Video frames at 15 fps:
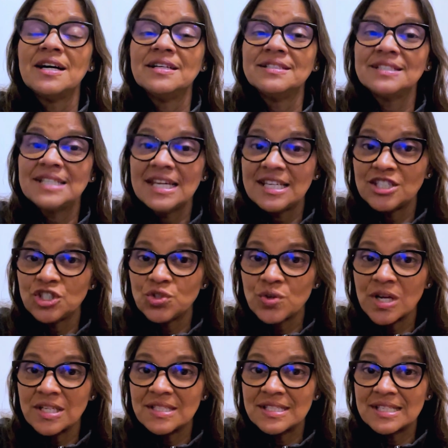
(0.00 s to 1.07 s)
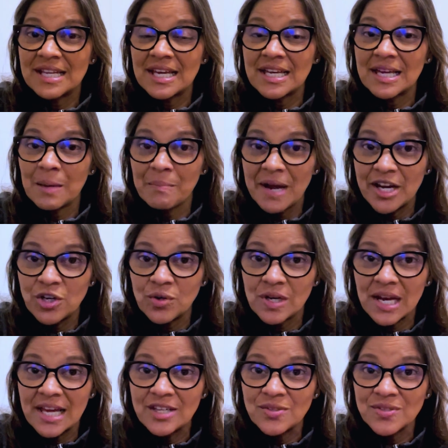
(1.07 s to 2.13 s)
taken drugs like
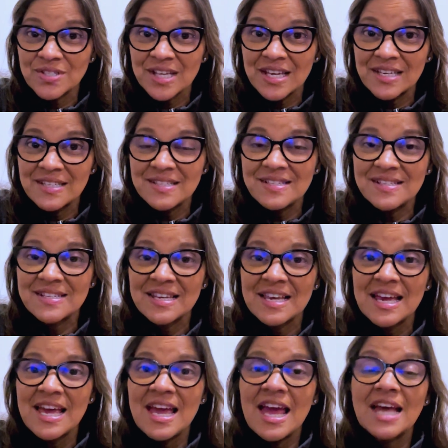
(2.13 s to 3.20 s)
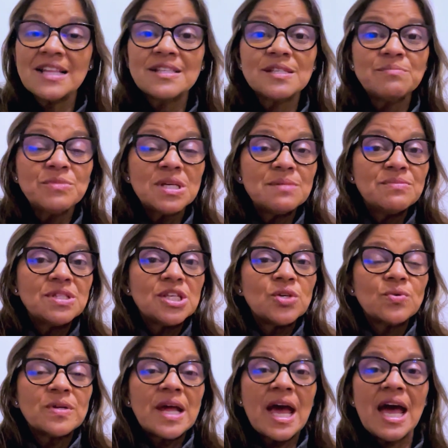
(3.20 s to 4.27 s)
aminoglycosides, and sometimes they could
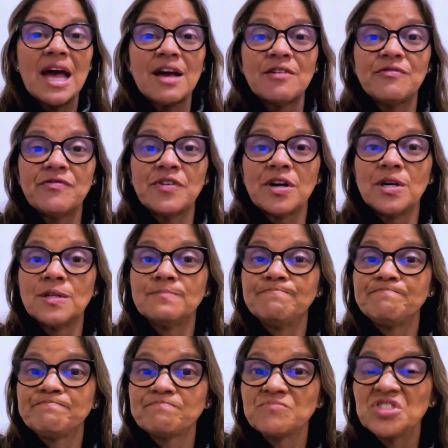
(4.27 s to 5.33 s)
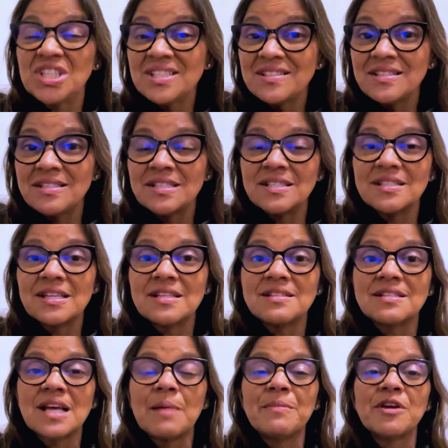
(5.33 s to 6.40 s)
have dizziness that's
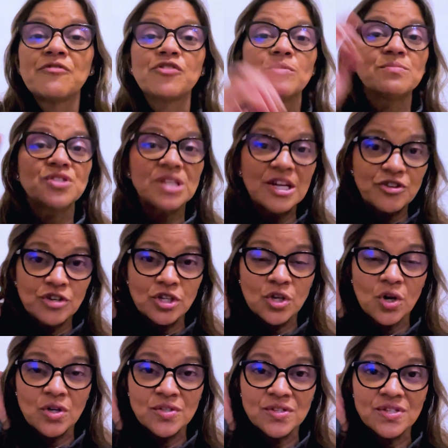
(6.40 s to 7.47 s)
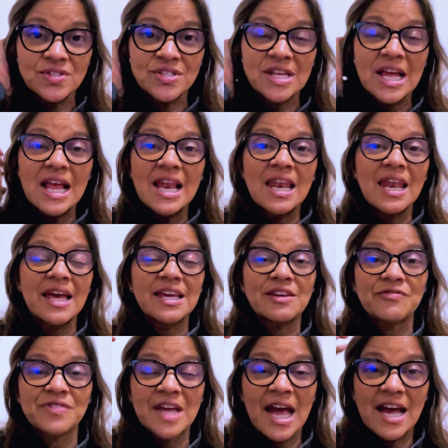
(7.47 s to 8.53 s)
coming from central causes, like if
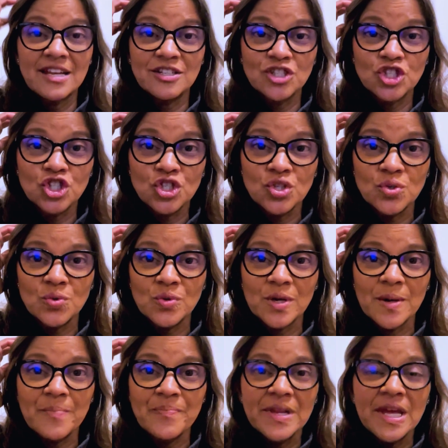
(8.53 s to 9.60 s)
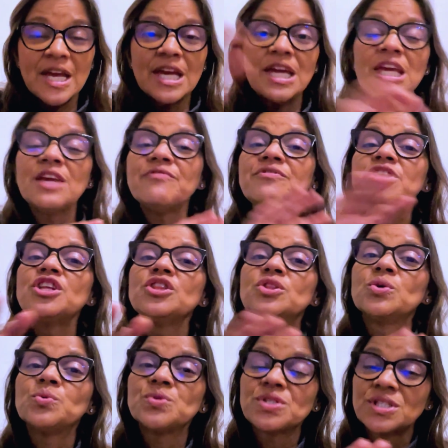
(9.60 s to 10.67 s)
they had a stroke. Even in
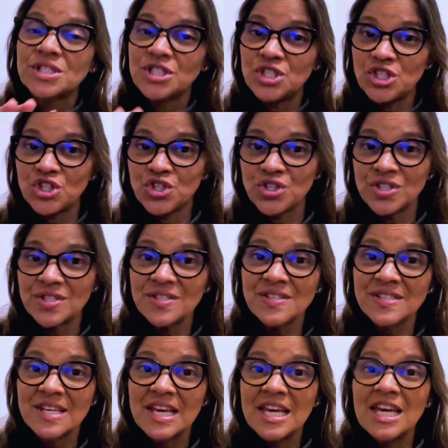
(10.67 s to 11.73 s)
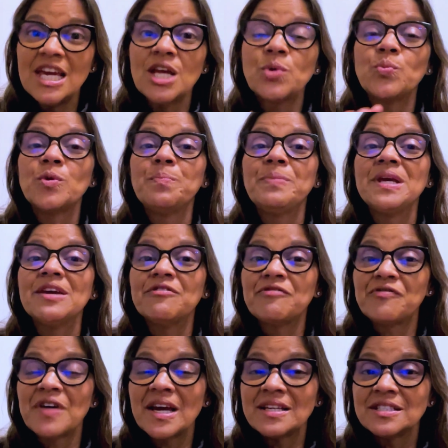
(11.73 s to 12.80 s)
those conditions, it would be
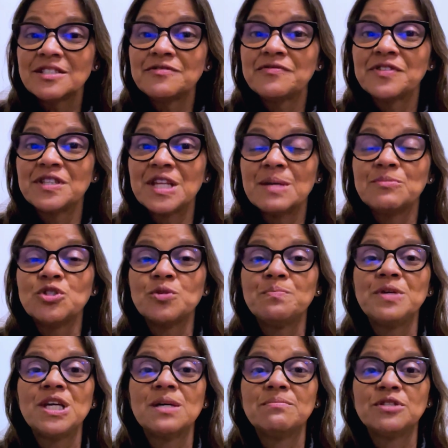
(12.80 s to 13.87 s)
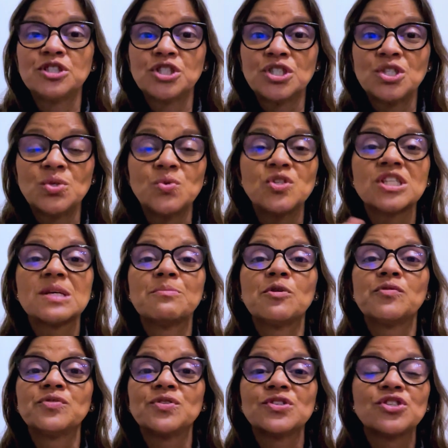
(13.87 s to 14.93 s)
effective for them to be able to do some of
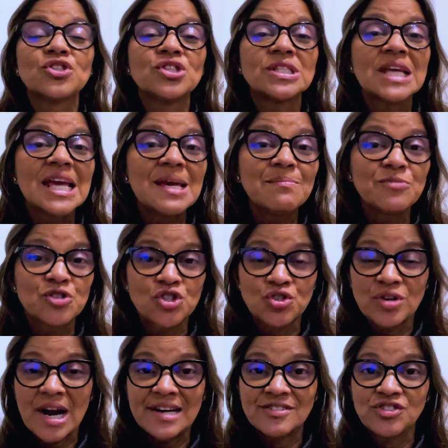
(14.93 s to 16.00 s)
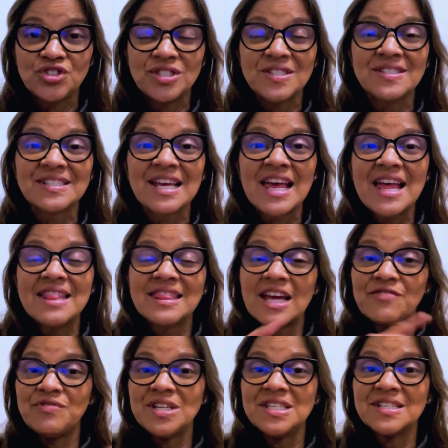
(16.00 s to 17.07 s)
the same strategies that
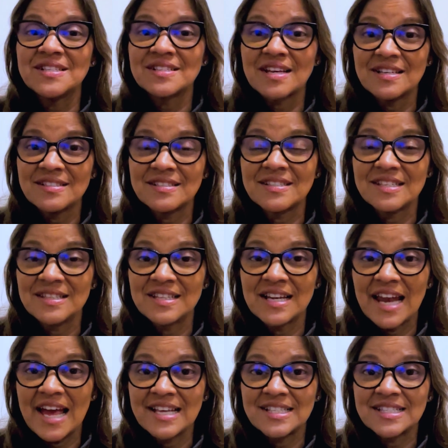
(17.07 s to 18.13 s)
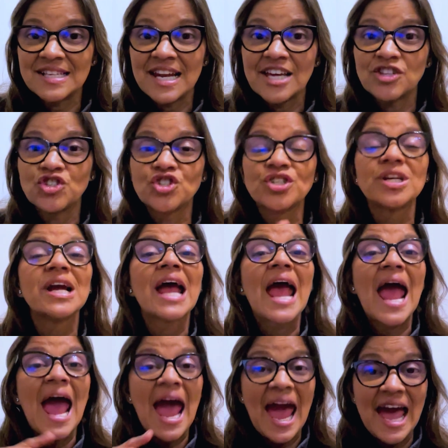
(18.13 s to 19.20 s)
we discussed in the last lecture,
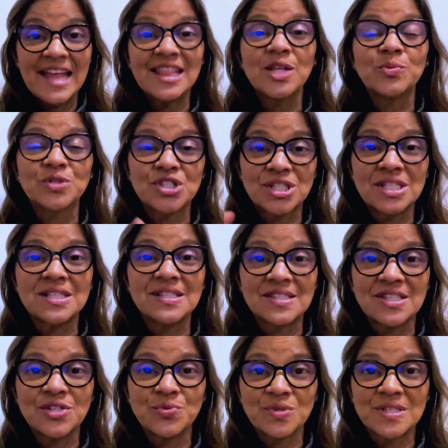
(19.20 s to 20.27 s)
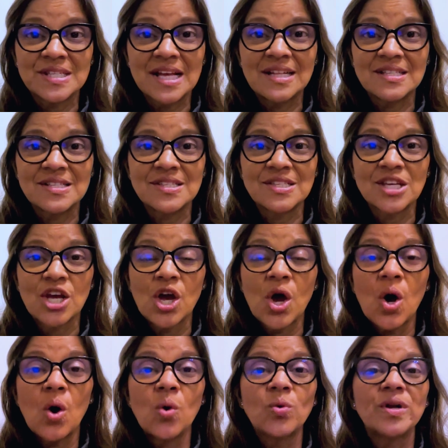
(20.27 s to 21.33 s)
and they would still see results.
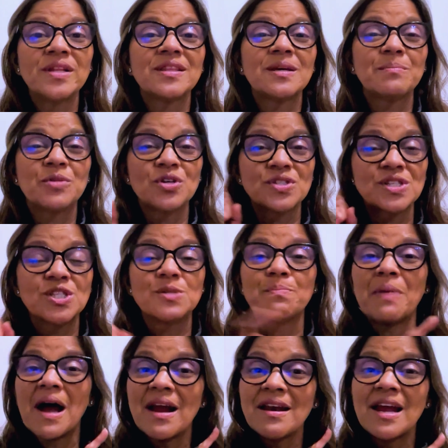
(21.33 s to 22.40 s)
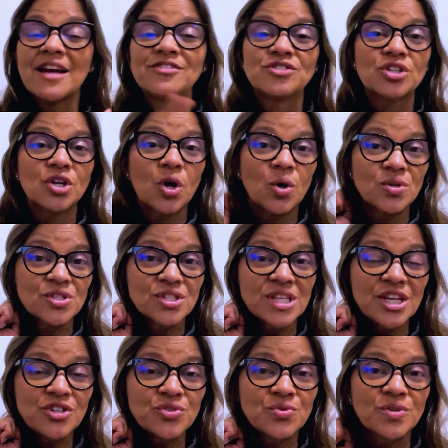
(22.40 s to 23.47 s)
Only thing, because it's bilateral or
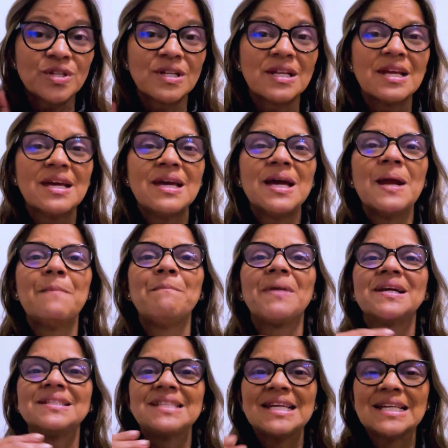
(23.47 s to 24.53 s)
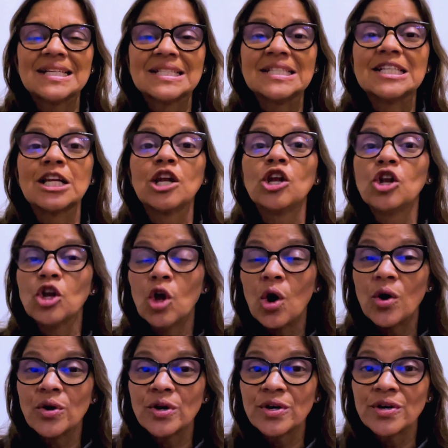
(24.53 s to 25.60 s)
central, it might take a little
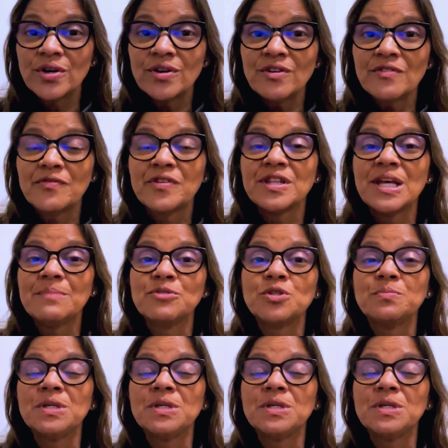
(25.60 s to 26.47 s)
longer for them to be